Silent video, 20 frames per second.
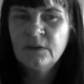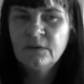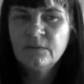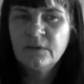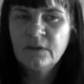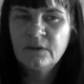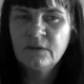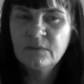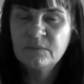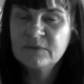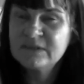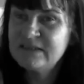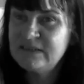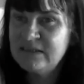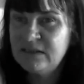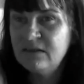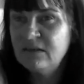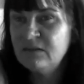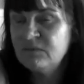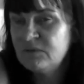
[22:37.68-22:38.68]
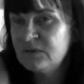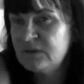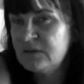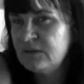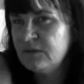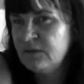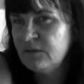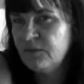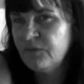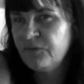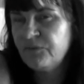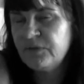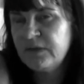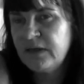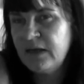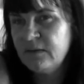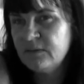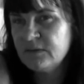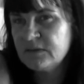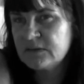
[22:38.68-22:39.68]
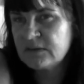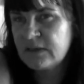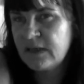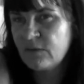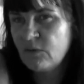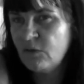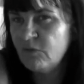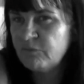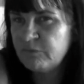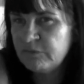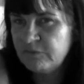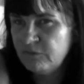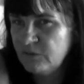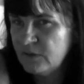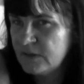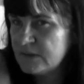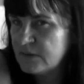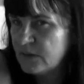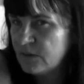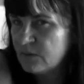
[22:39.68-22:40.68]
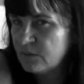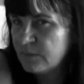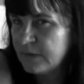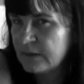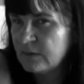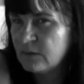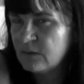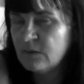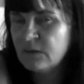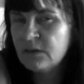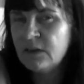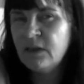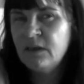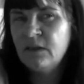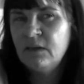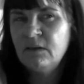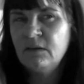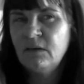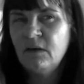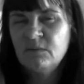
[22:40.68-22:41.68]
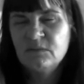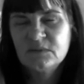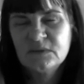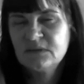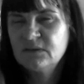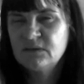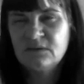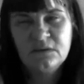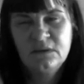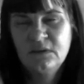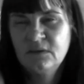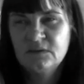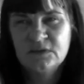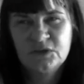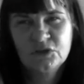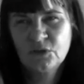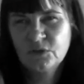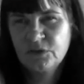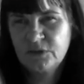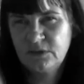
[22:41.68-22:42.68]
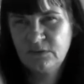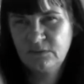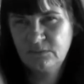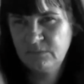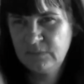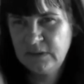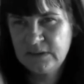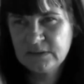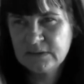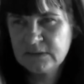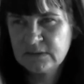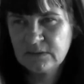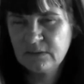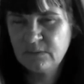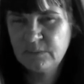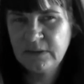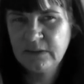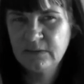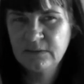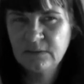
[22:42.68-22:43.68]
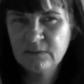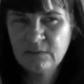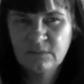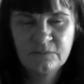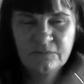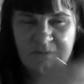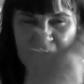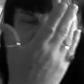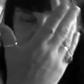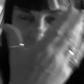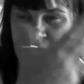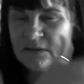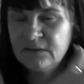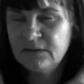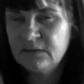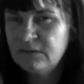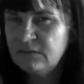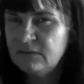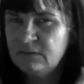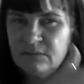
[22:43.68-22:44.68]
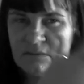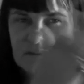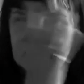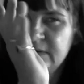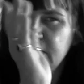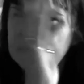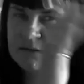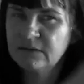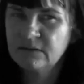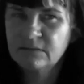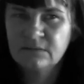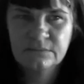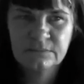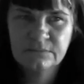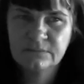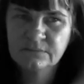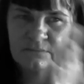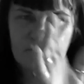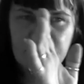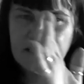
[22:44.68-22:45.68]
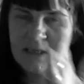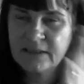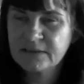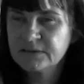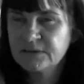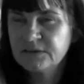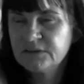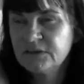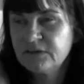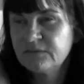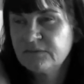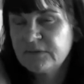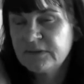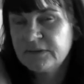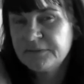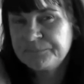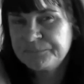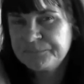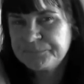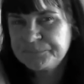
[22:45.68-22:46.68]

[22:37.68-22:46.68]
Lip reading: that it was dead. It was, 3 hours cut off before they sewed it back on, and I was in a shocking mess about, physically sick, reacting to everything.